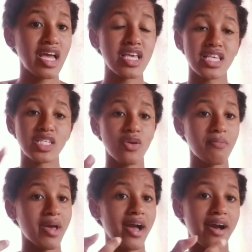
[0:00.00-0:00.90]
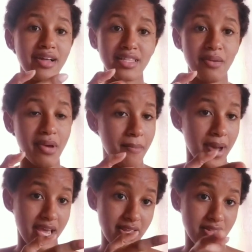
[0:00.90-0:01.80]
You see my heart and my
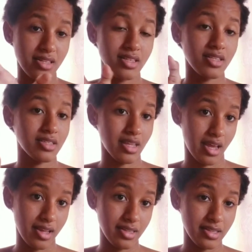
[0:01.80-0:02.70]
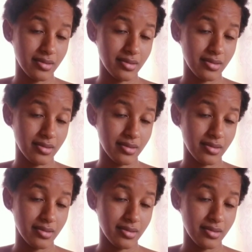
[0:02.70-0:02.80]
mind start.